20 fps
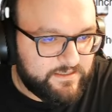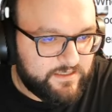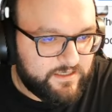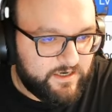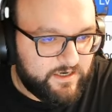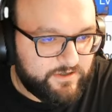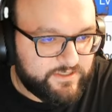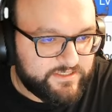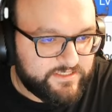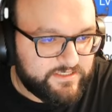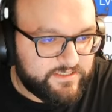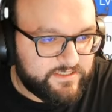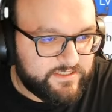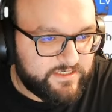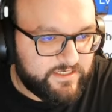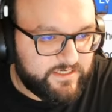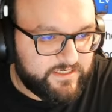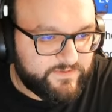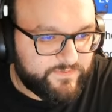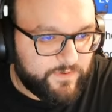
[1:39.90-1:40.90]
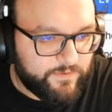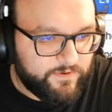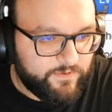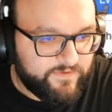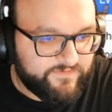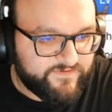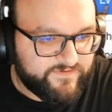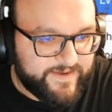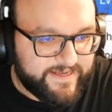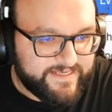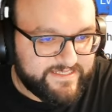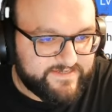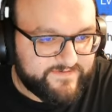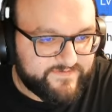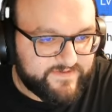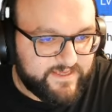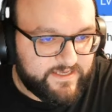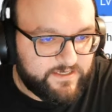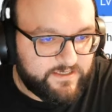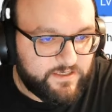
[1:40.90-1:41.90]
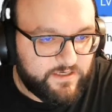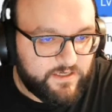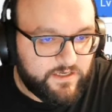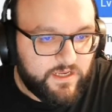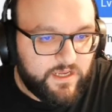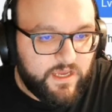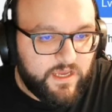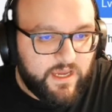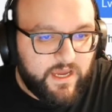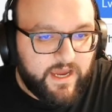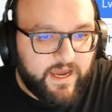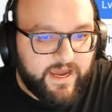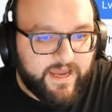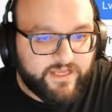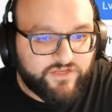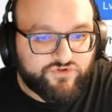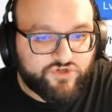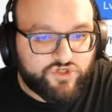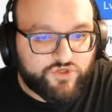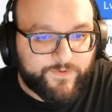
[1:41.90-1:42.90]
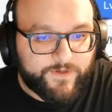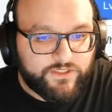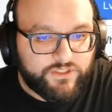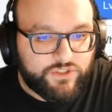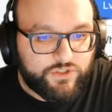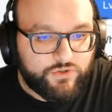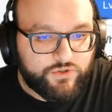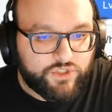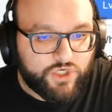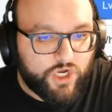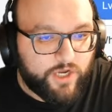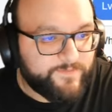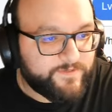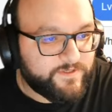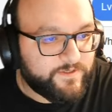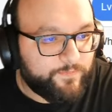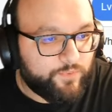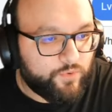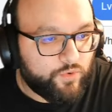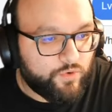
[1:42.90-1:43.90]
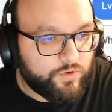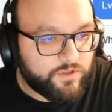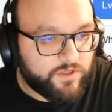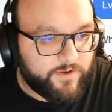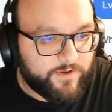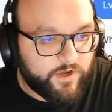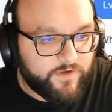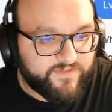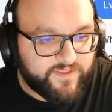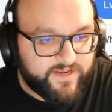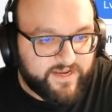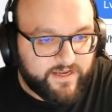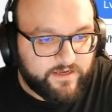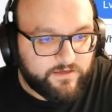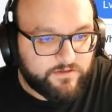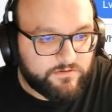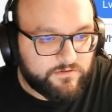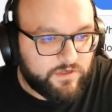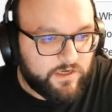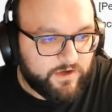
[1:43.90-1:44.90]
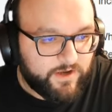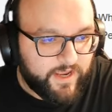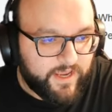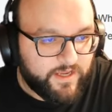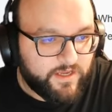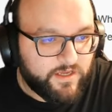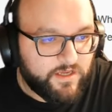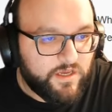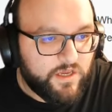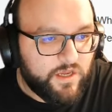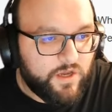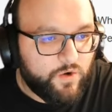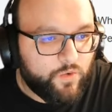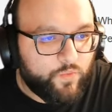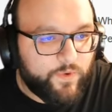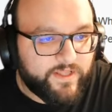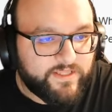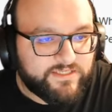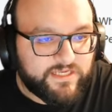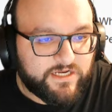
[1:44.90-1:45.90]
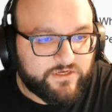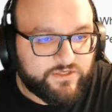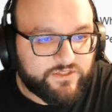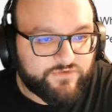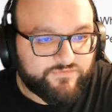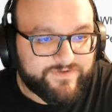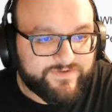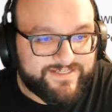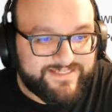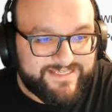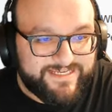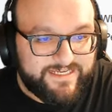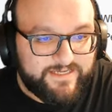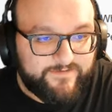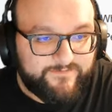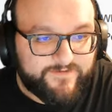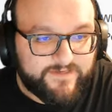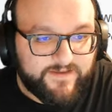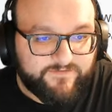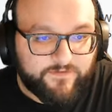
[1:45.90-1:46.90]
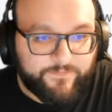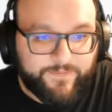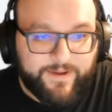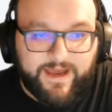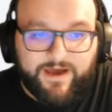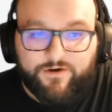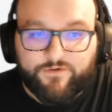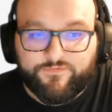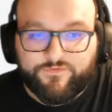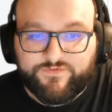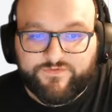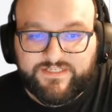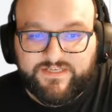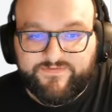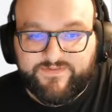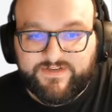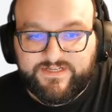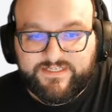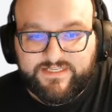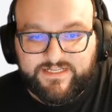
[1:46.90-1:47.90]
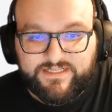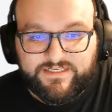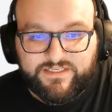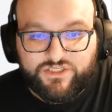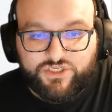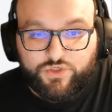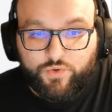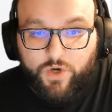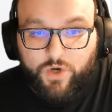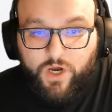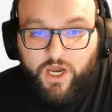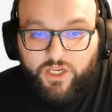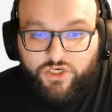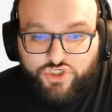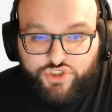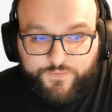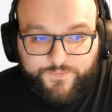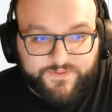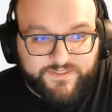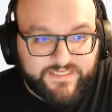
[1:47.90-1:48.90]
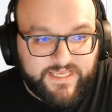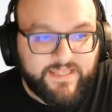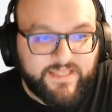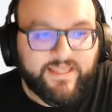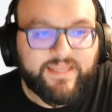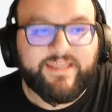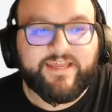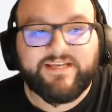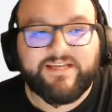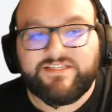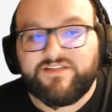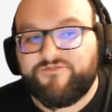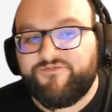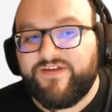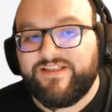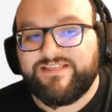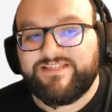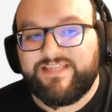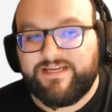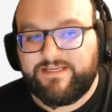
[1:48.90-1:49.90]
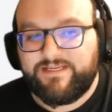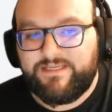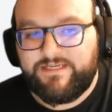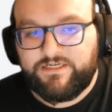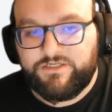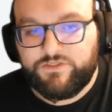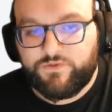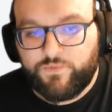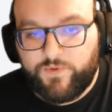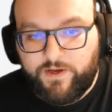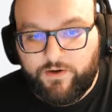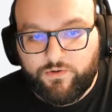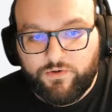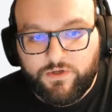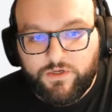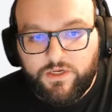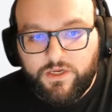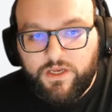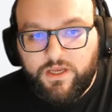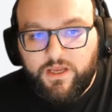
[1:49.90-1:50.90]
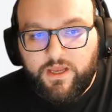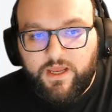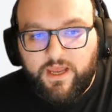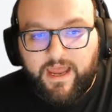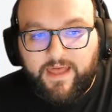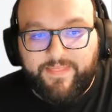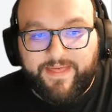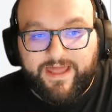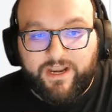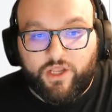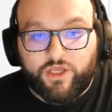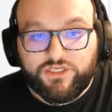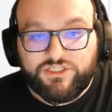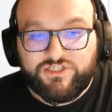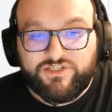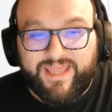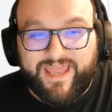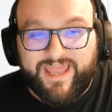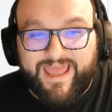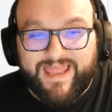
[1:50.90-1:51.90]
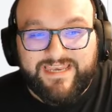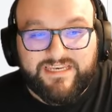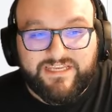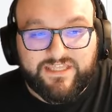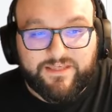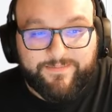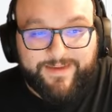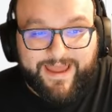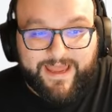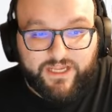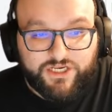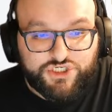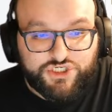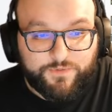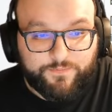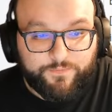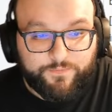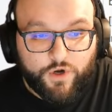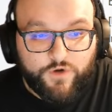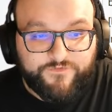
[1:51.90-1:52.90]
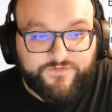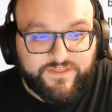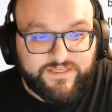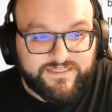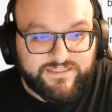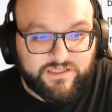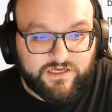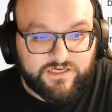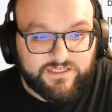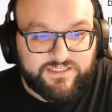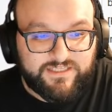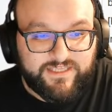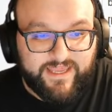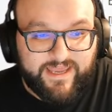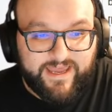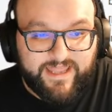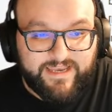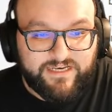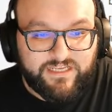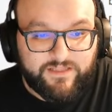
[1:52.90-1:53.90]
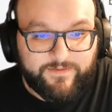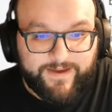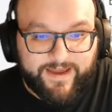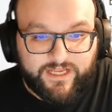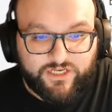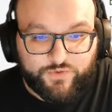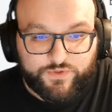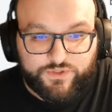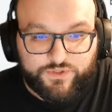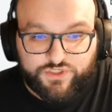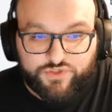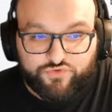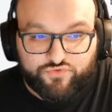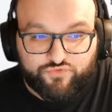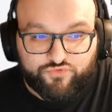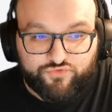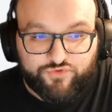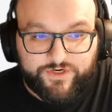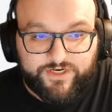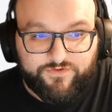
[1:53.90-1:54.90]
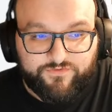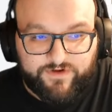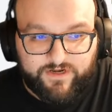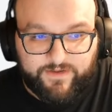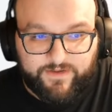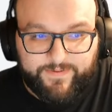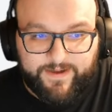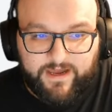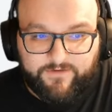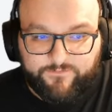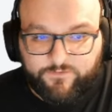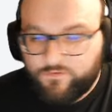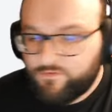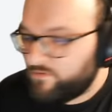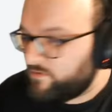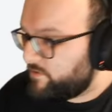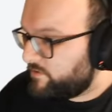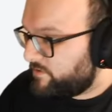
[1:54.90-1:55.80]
or doesn't, is probably one of his passives then, is reached by 2 times the ball going over the net. Okay. When Sakusa receives, if the power of the receive exceeds 200%, then he gets defense technique as well. And that lasts to the end of the match. Both of these last to the end of the match, which is really, really powerful.